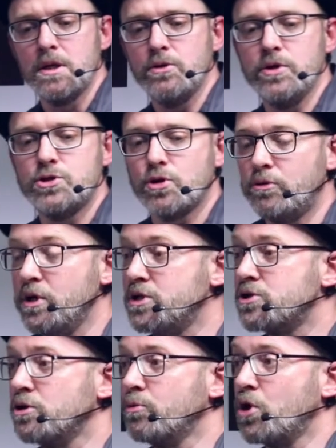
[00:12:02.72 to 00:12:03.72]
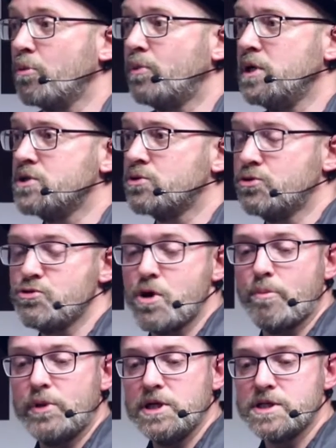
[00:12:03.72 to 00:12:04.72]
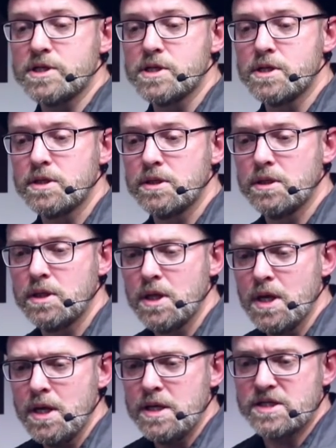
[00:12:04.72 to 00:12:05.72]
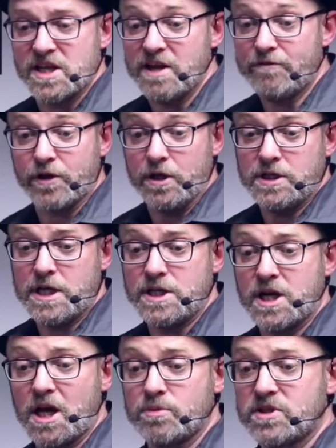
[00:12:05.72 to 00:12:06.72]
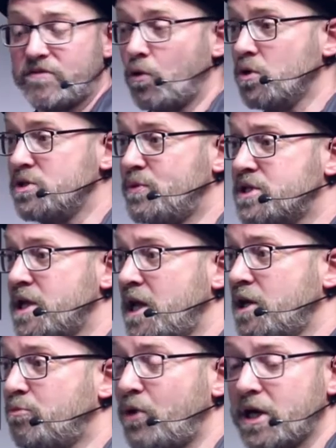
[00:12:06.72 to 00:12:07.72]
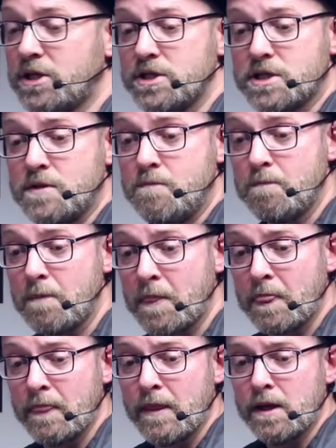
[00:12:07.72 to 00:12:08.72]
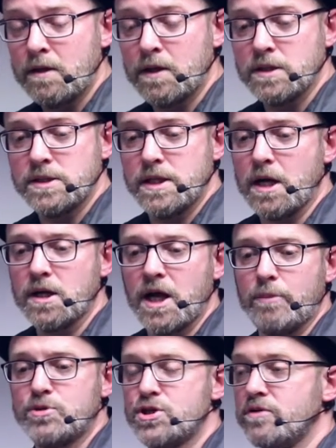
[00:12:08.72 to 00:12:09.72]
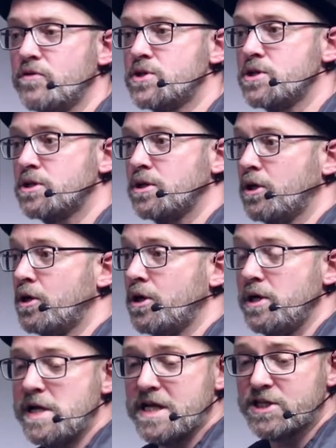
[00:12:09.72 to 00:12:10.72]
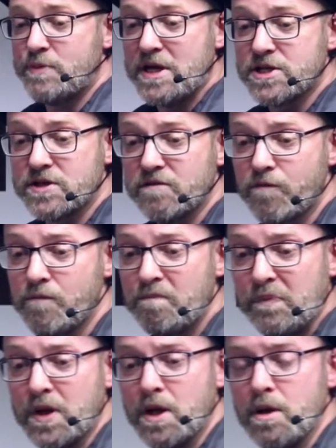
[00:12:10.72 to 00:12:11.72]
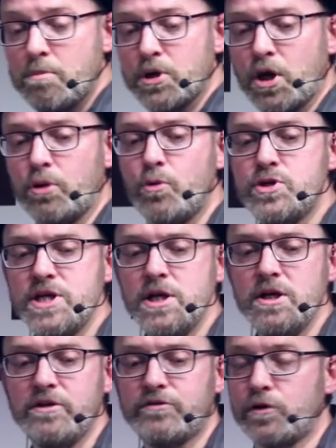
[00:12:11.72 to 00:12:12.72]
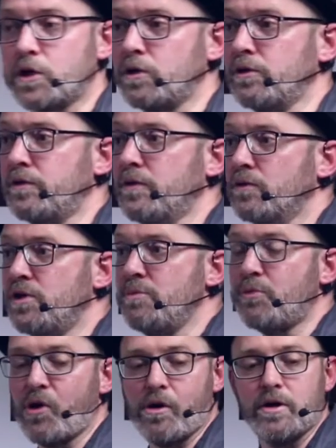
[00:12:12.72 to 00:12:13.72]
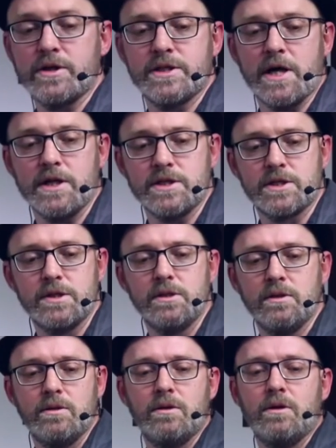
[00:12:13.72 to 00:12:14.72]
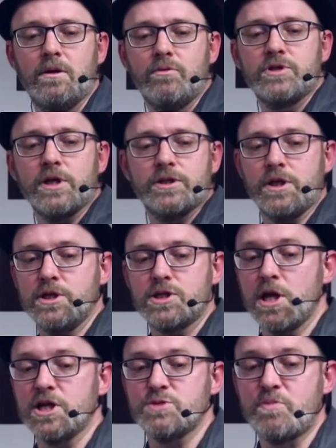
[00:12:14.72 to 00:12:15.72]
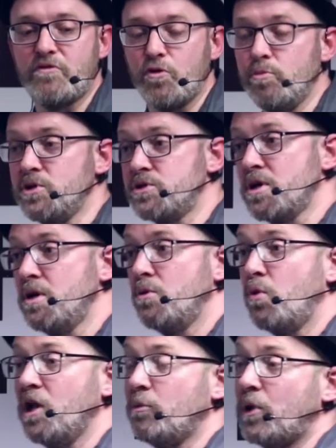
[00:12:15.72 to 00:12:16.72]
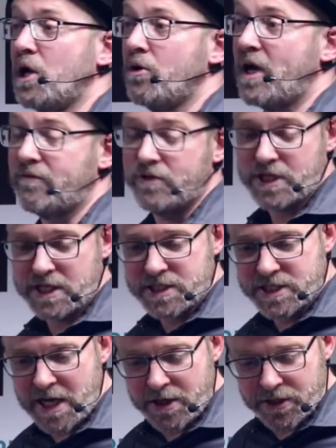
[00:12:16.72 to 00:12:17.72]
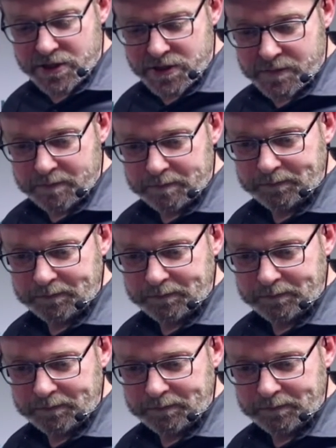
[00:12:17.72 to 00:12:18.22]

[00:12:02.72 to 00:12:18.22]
who enjoy regional monopolies or duopolies. In South Africa, data caps have always been standard practice, right? And uncapped services are not only expensive, but are routinely throttled or deprioritized, resulting in sluggish performance well below advertised standards.